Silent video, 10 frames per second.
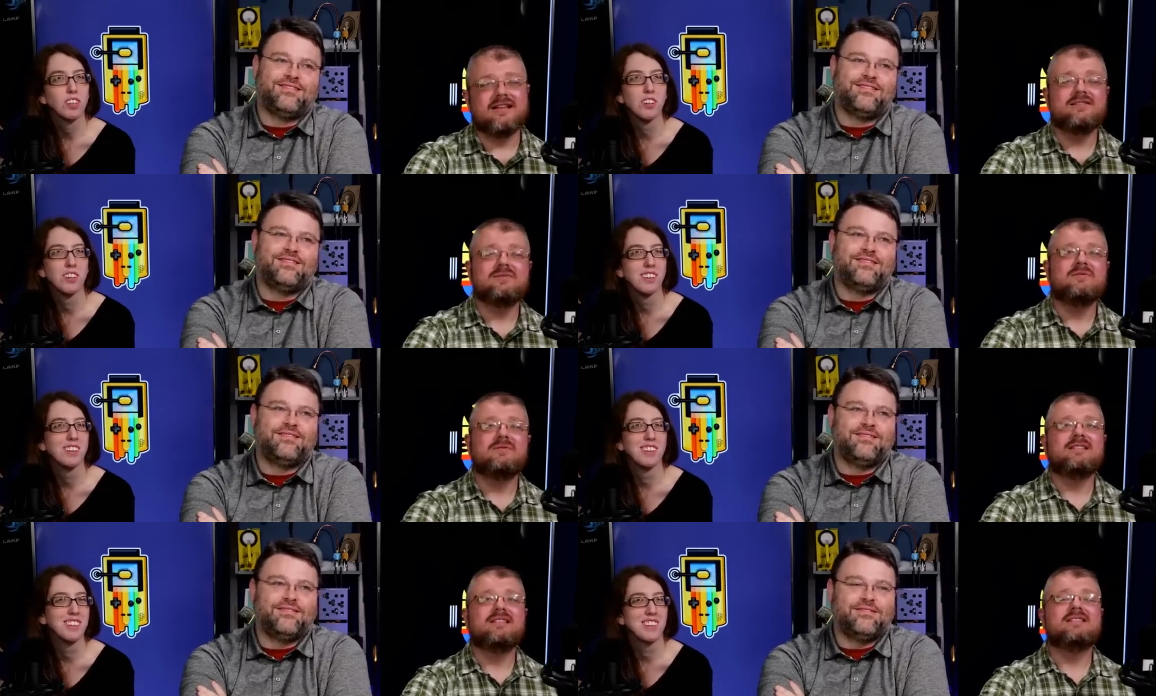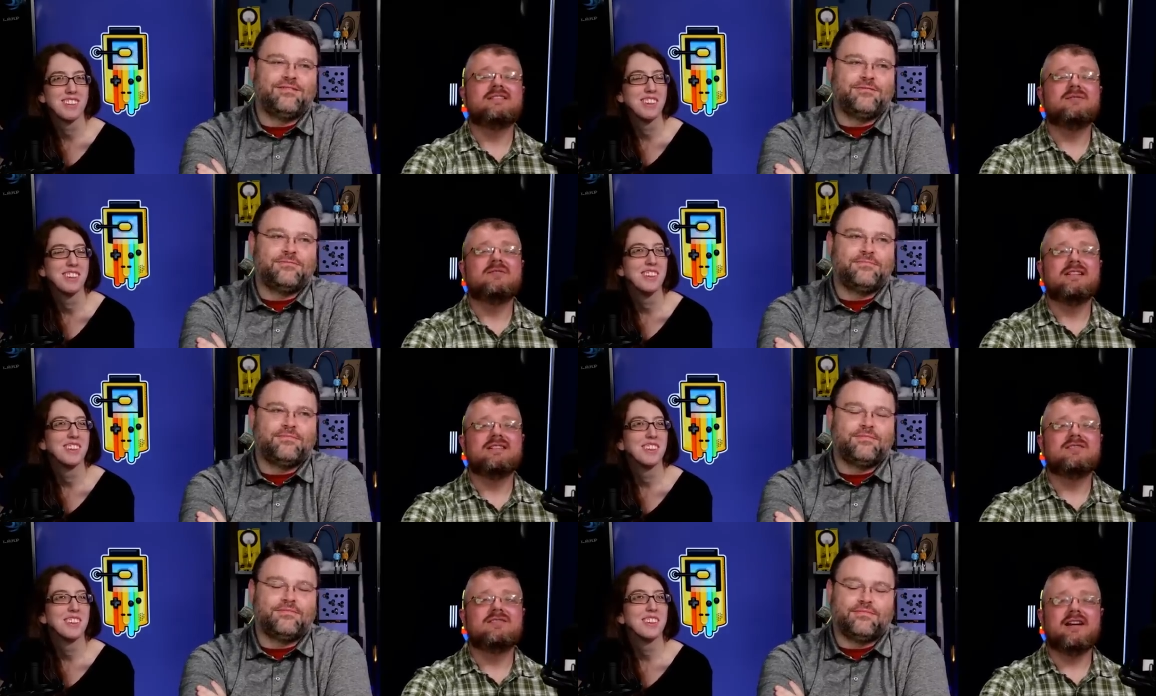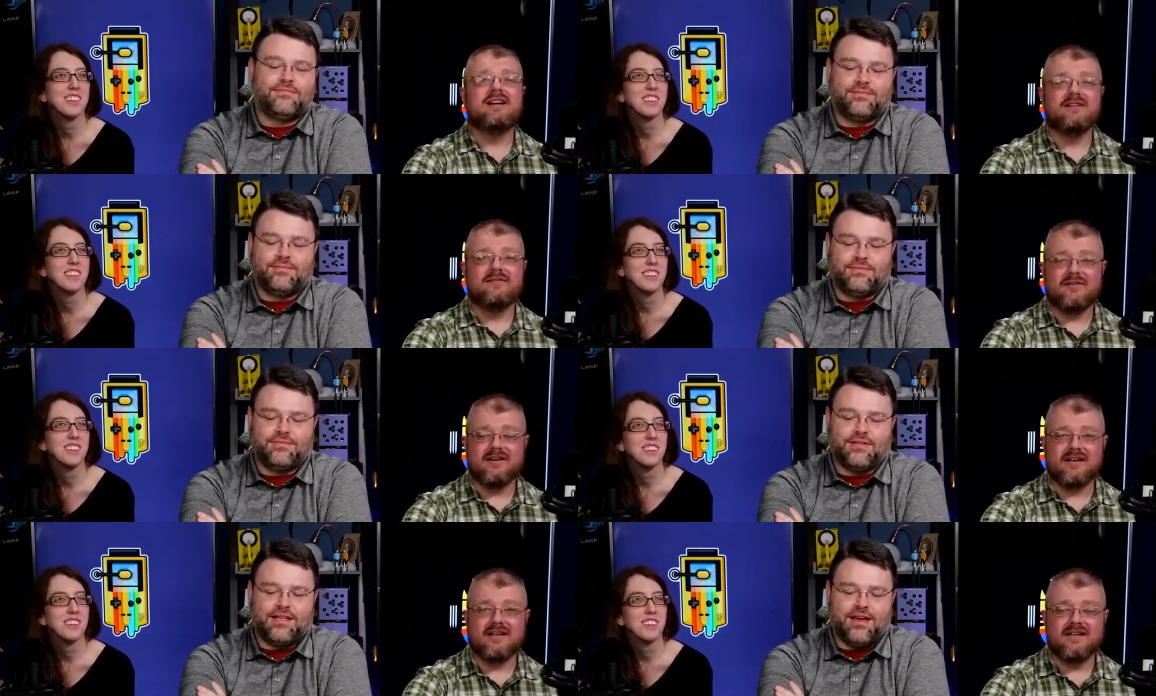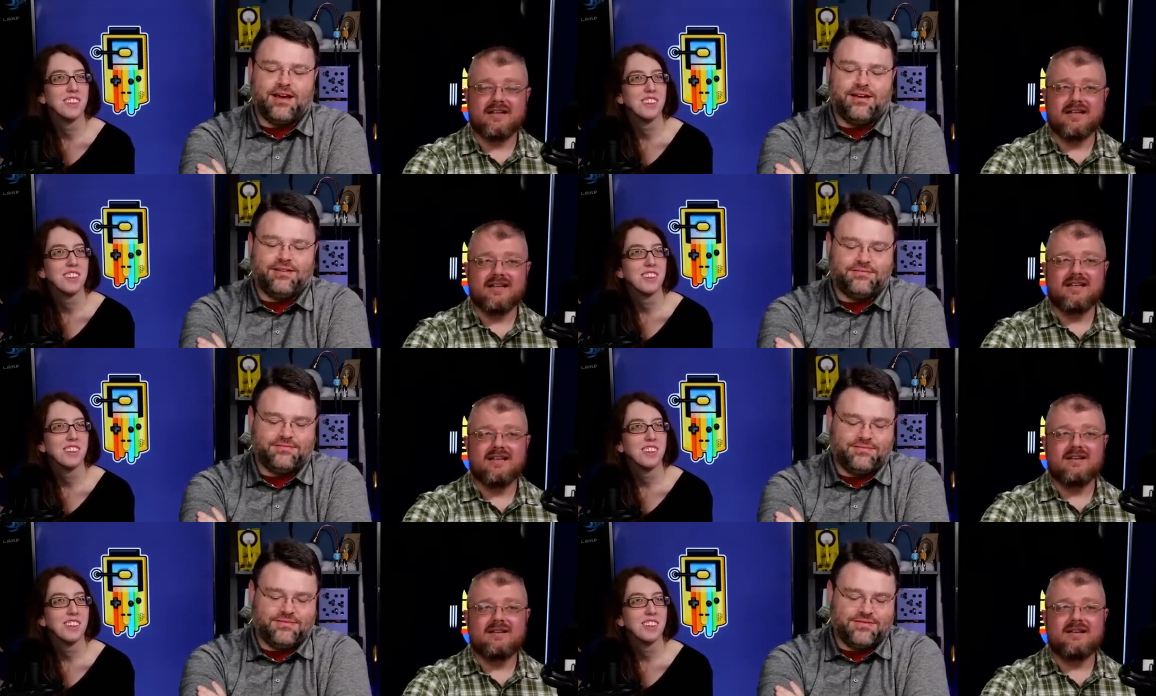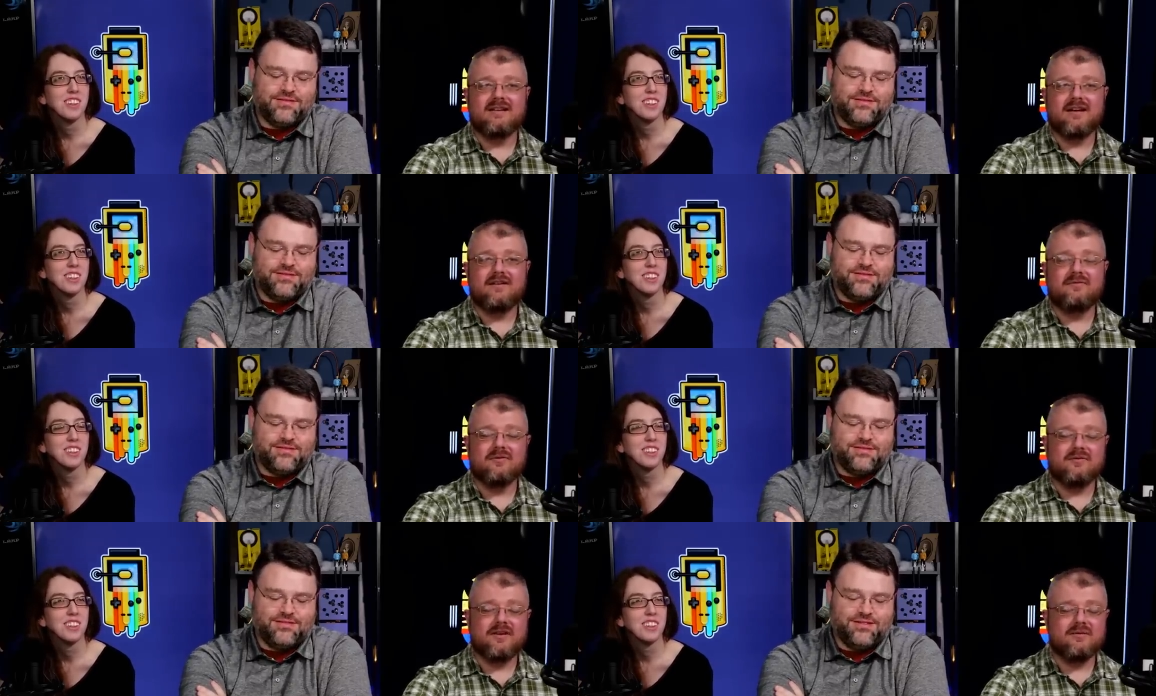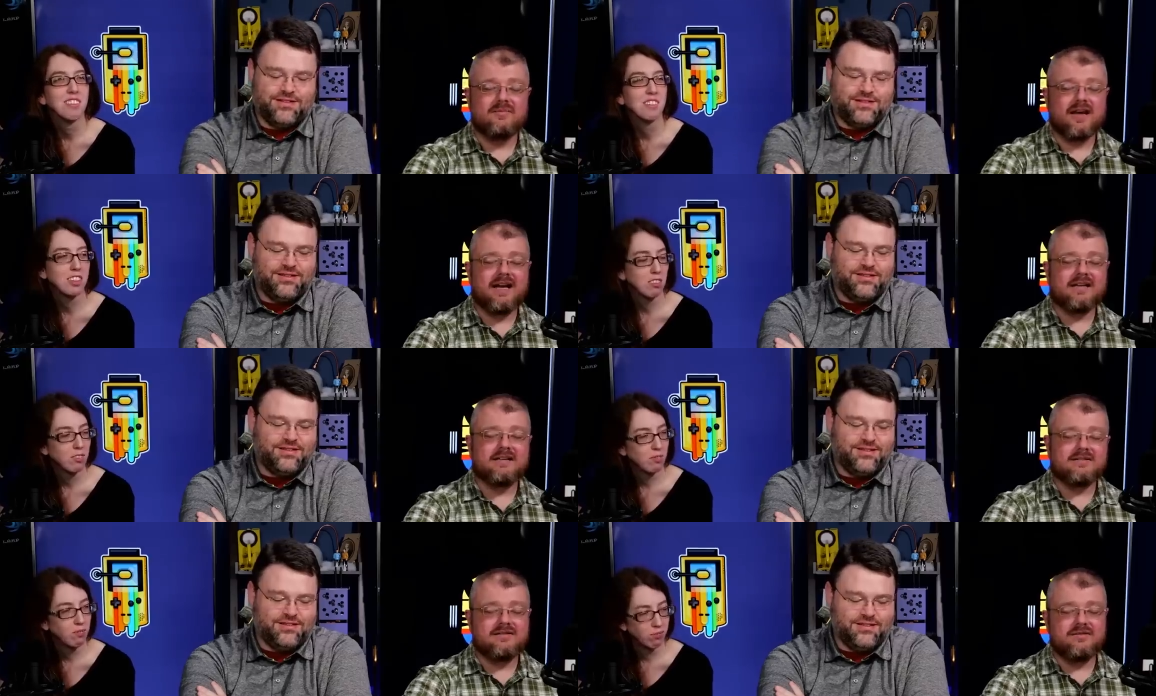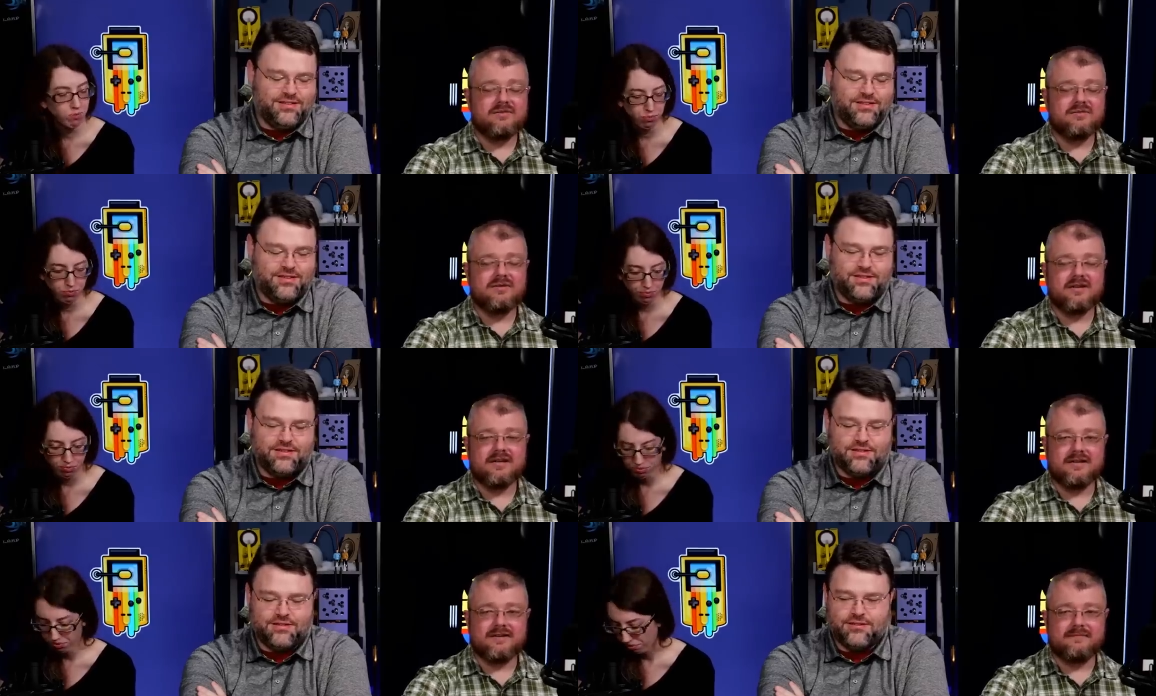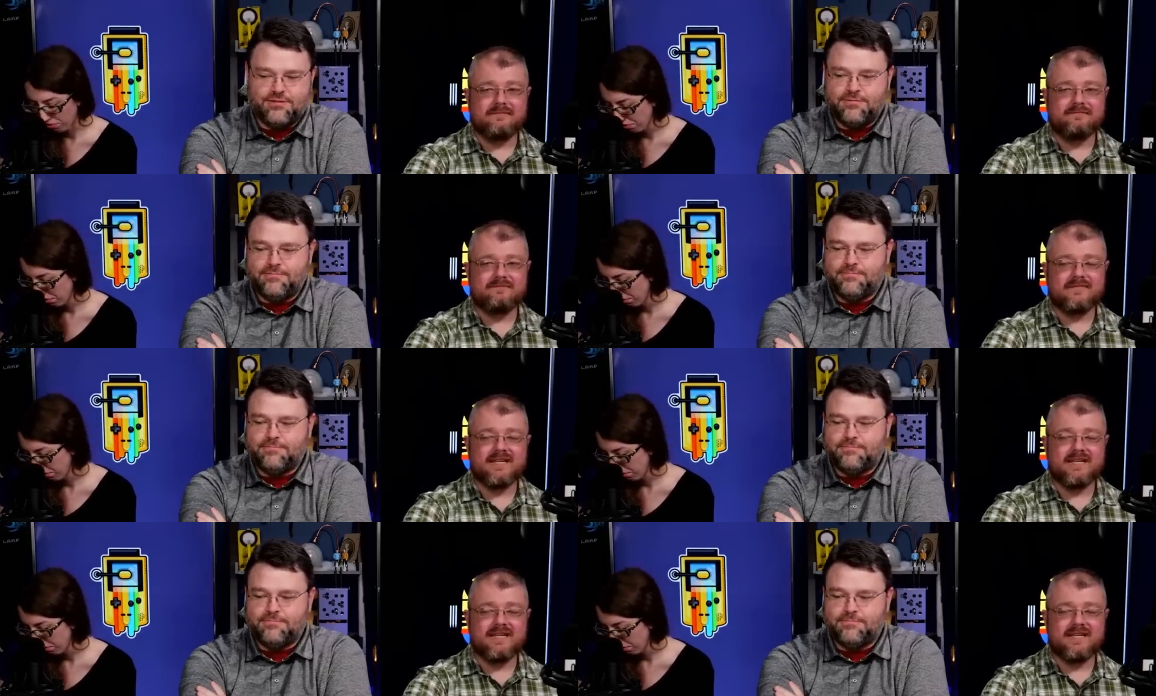Speaker 1: now this one, this story is terrifying. Yeah. If you'll think back to um,